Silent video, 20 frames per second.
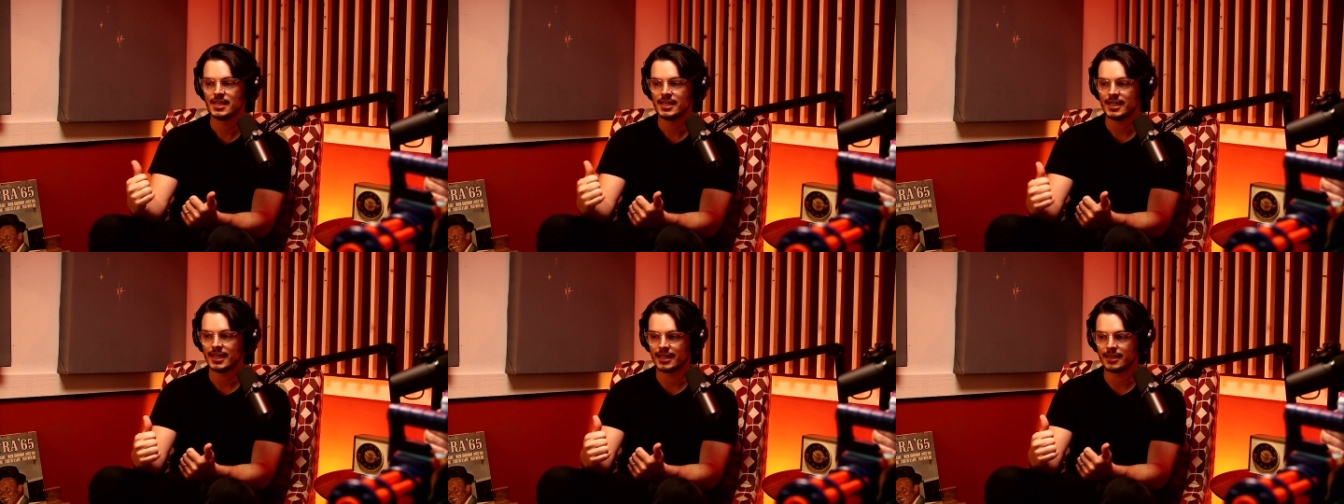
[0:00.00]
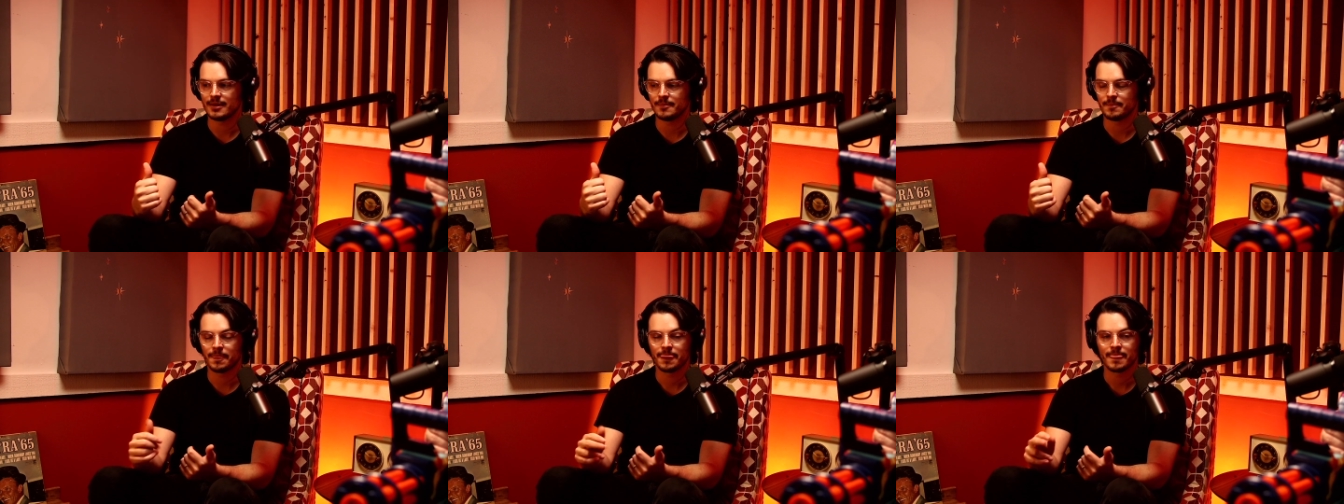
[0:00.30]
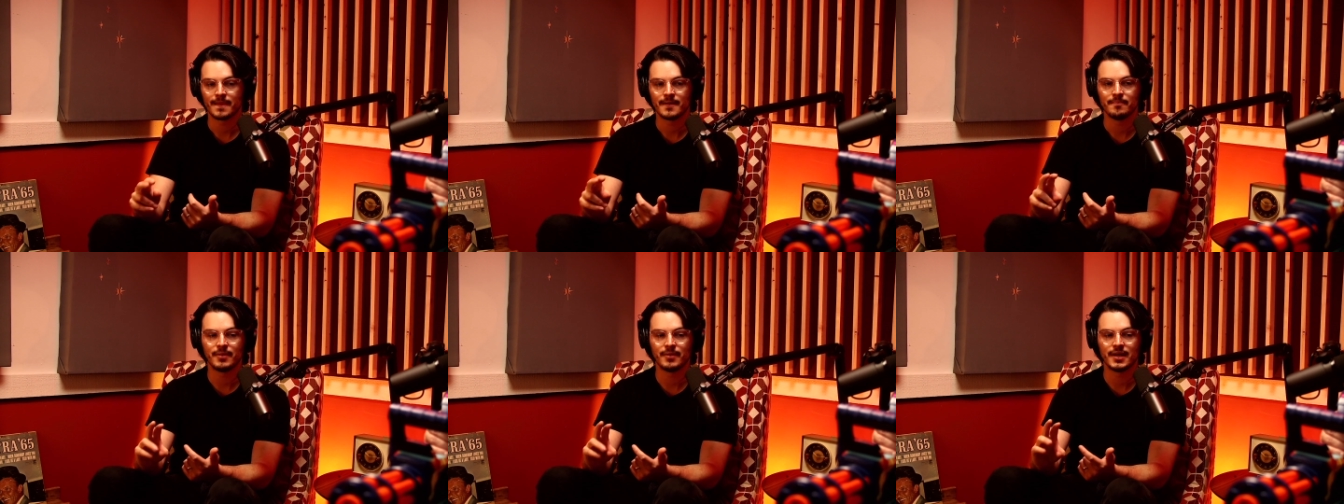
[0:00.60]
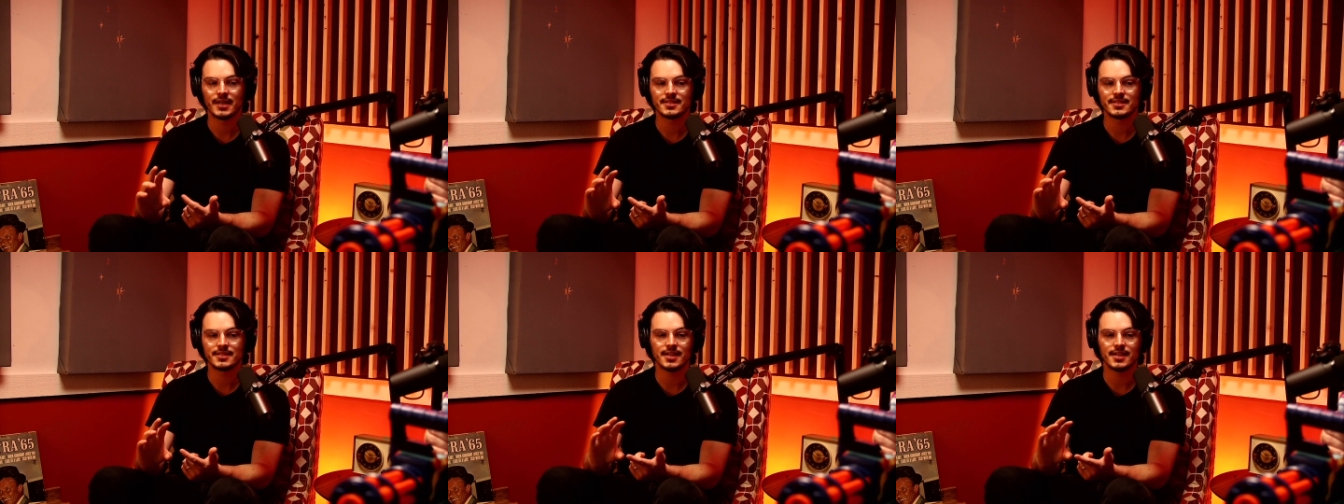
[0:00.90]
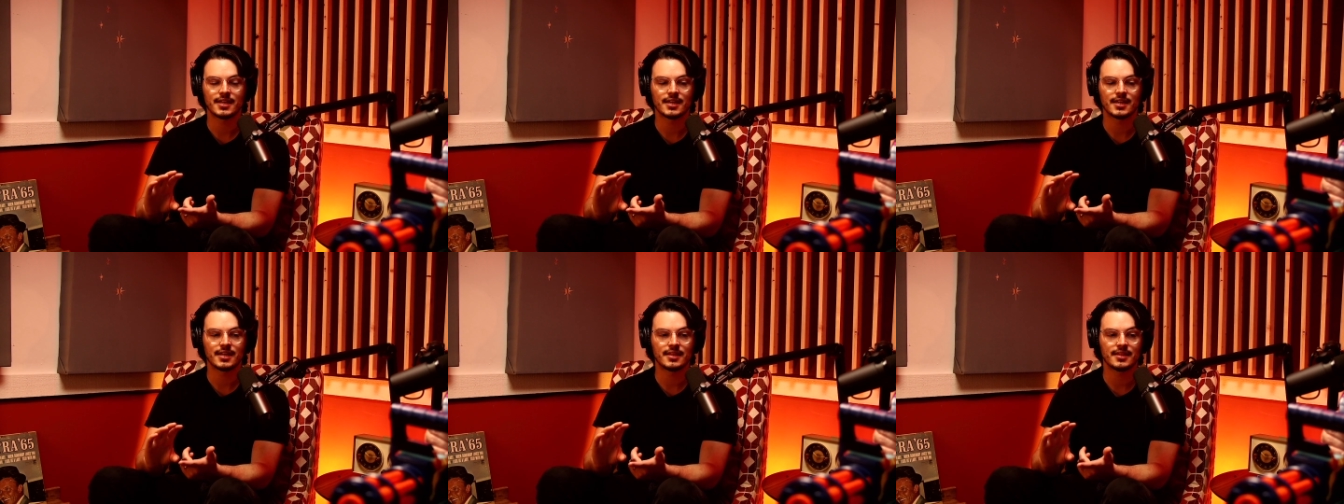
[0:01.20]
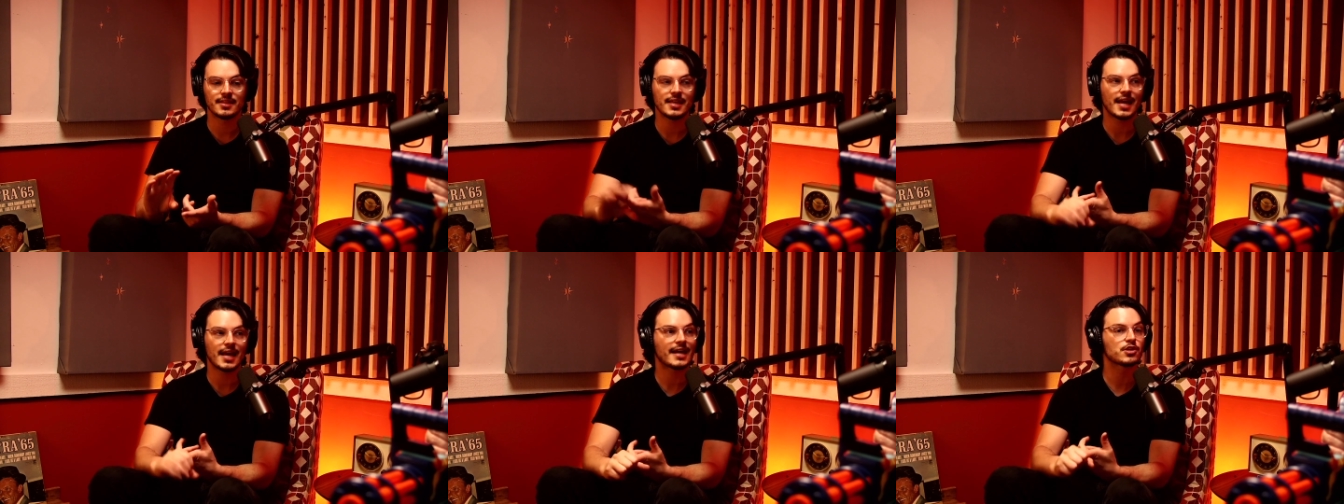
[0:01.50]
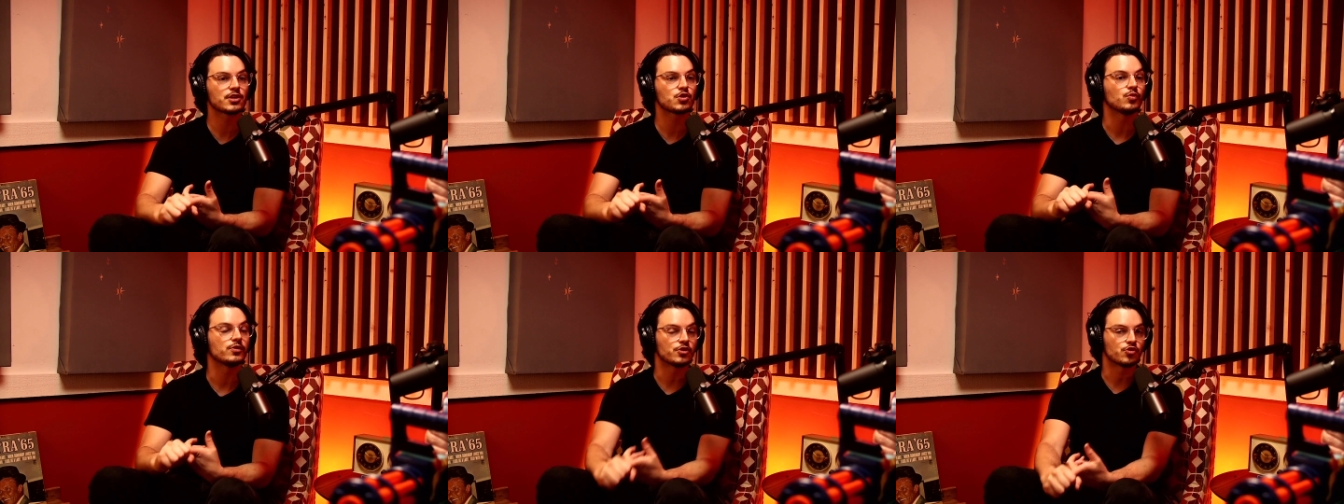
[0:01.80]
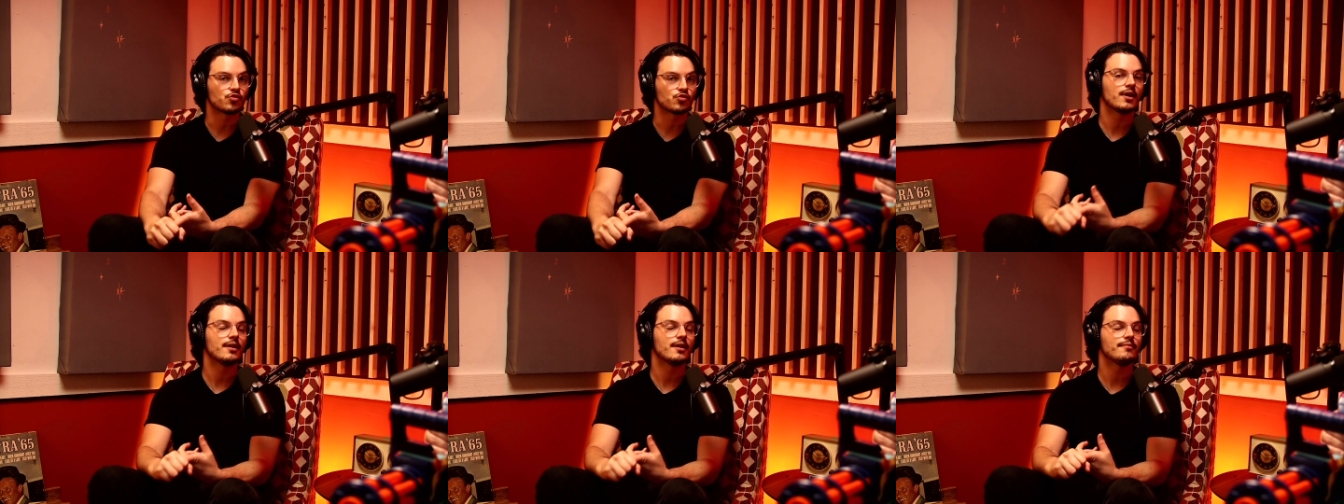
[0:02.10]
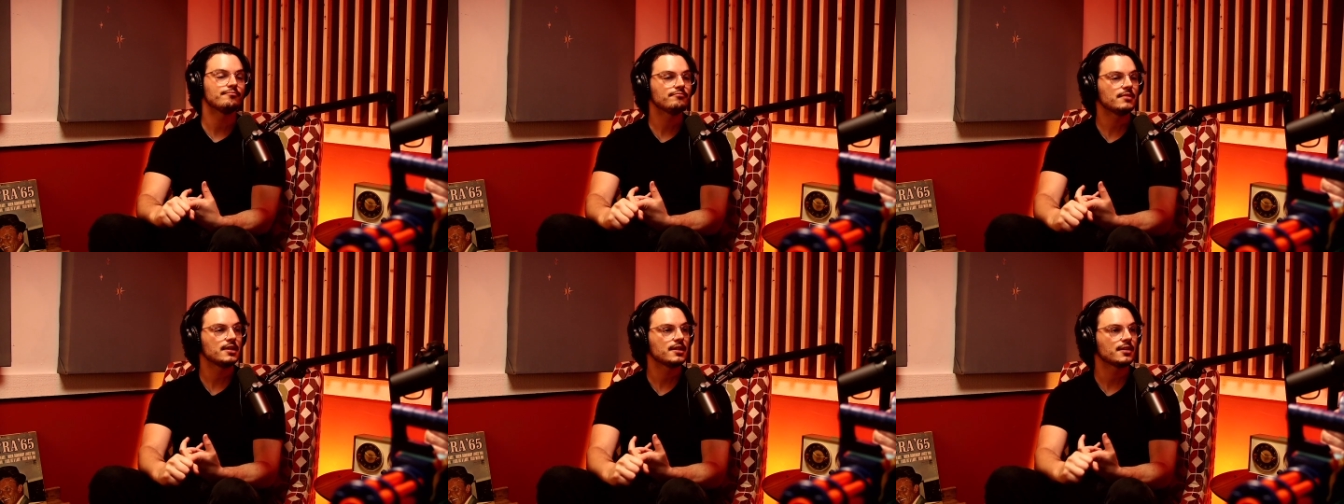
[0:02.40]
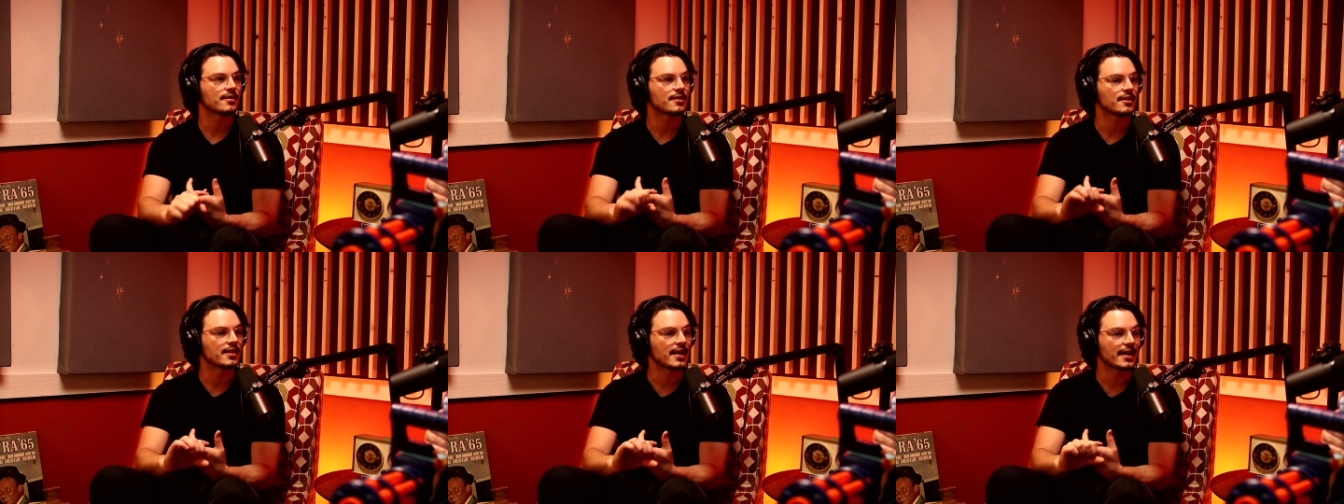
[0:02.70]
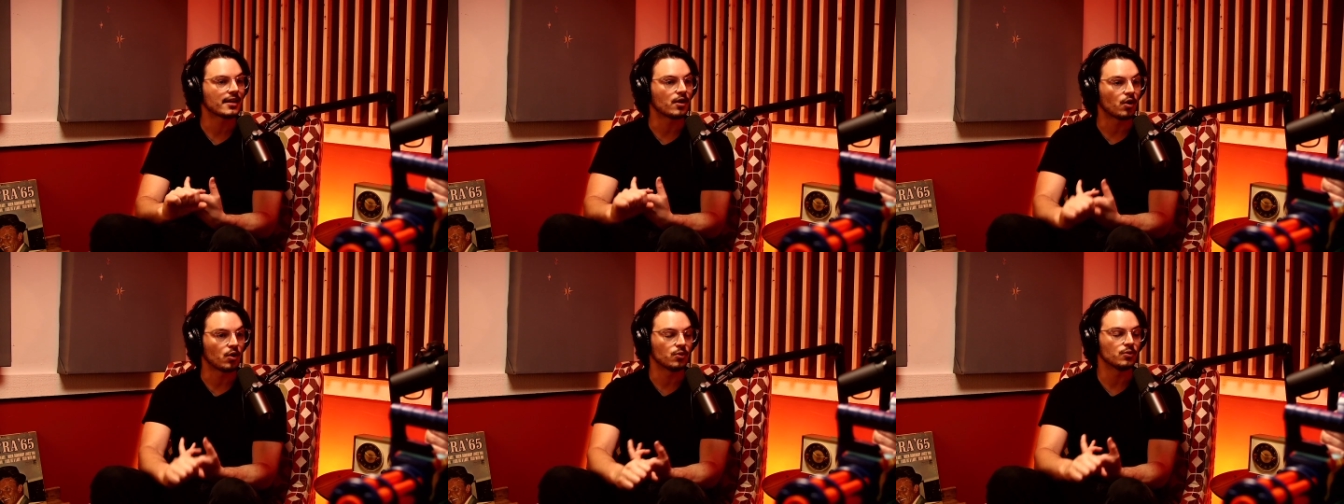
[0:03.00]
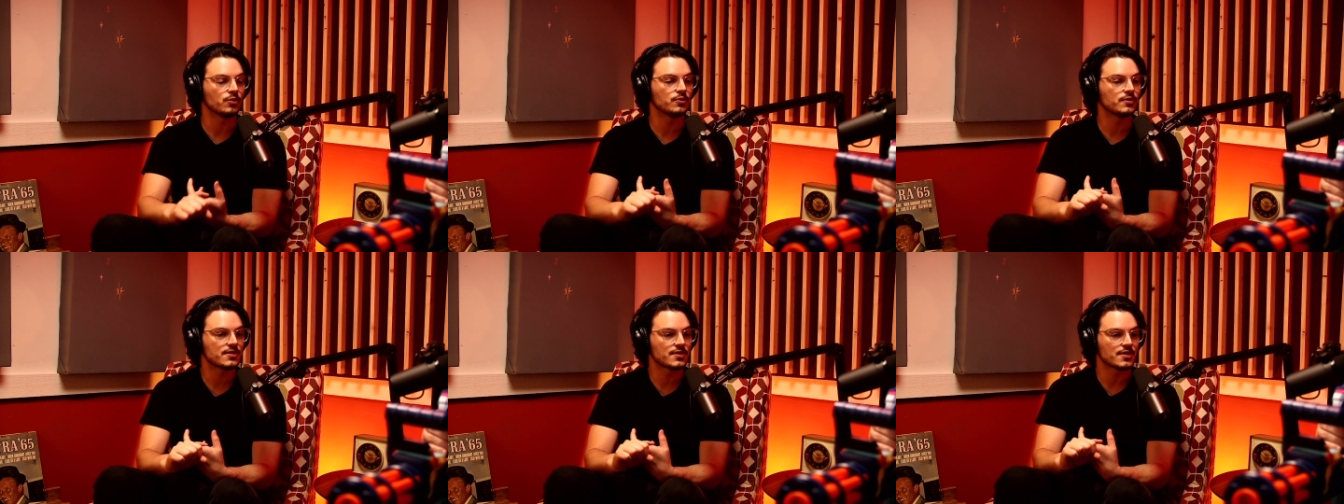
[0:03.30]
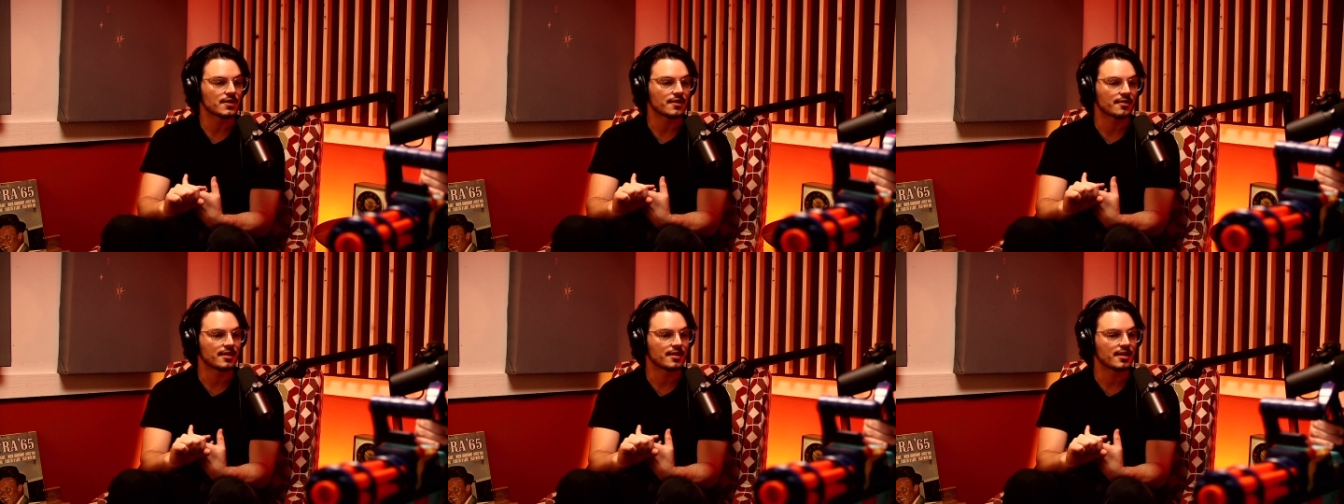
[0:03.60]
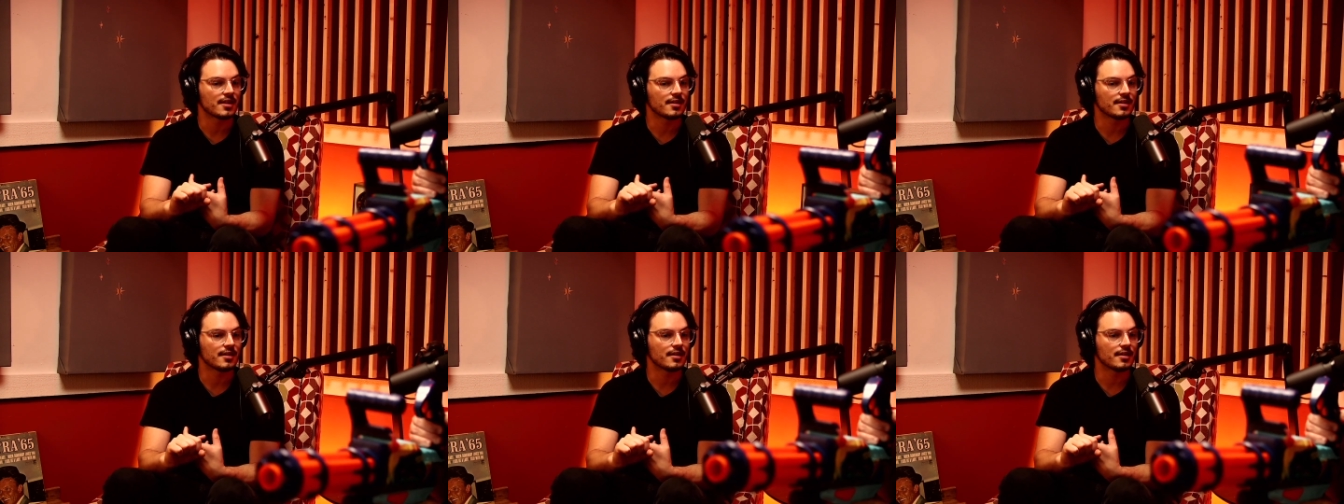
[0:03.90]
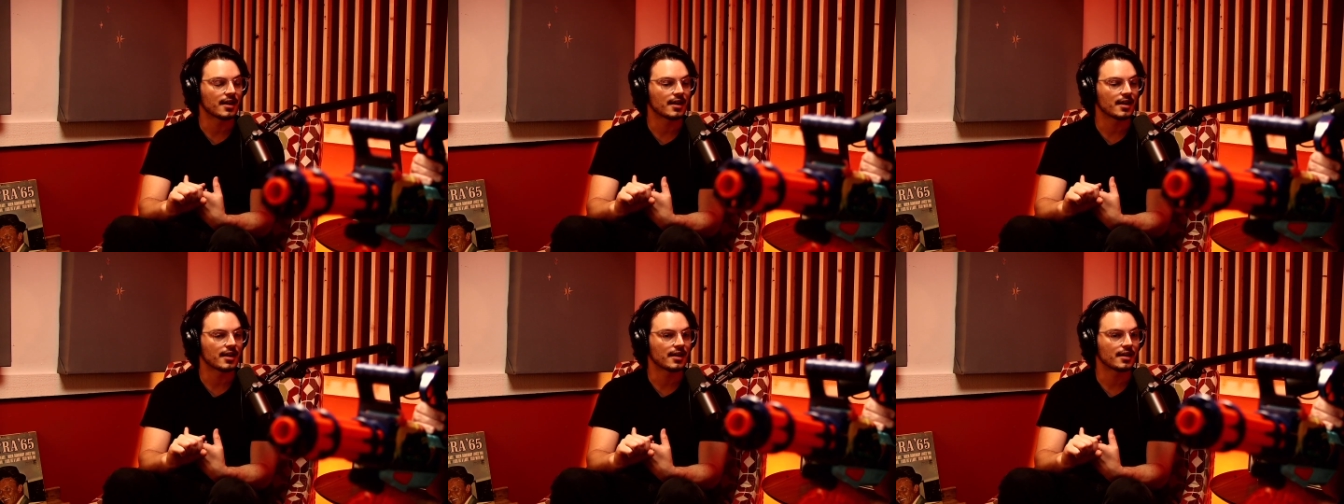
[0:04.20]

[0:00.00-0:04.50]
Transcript: But the actual drum that holds the